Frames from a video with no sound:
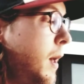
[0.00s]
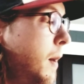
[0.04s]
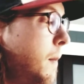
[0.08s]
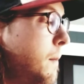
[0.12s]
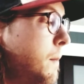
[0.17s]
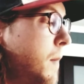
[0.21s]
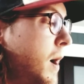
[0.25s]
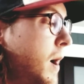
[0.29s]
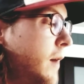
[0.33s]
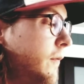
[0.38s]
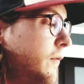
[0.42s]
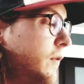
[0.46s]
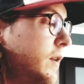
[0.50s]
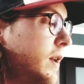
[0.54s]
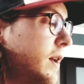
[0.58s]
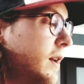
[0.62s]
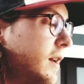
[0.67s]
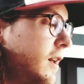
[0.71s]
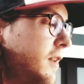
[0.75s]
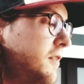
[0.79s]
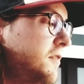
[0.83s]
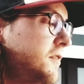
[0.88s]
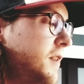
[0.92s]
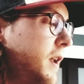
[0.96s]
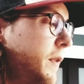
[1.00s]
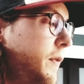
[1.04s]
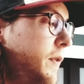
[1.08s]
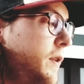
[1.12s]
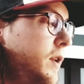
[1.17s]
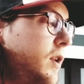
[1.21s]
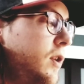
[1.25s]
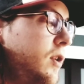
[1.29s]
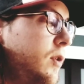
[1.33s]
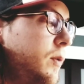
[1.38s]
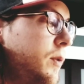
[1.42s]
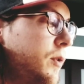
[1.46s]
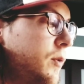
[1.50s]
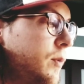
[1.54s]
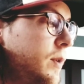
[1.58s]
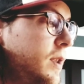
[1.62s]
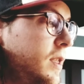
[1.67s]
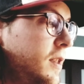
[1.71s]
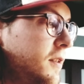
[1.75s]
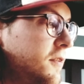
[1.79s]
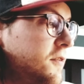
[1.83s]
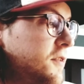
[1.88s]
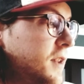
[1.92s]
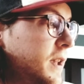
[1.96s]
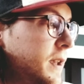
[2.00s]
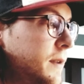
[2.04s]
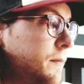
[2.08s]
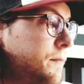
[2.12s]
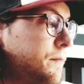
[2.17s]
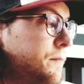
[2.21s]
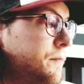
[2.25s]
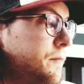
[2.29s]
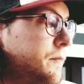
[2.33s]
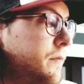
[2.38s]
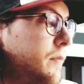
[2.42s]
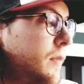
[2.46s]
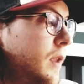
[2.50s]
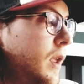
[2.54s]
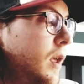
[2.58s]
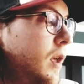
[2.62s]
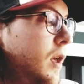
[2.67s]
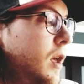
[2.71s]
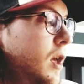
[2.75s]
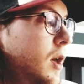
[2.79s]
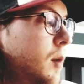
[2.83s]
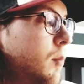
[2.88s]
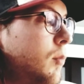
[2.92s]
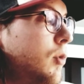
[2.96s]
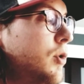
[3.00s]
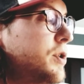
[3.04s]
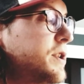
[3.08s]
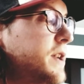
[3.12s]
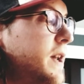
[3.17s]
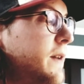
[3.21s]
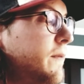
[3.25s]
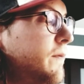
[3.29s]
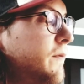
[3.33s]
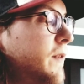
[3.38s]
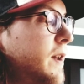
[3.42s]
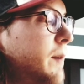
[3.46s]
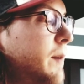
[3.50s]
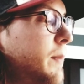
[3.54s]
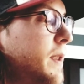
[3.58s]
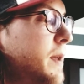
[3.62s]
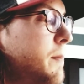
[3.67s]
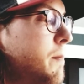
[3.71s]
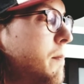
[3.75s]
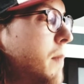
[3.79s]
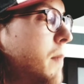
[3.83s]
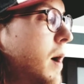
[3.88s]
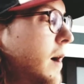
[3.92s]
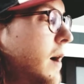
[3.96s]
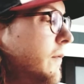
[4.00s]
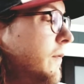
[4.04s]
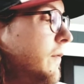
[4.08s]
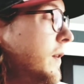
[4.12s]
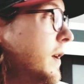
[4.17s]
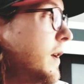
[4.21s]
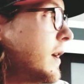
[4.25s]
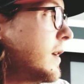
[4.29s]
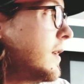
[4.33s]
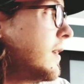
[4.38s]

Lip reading: mafia has nothing to do with real estate. Multifamily mafia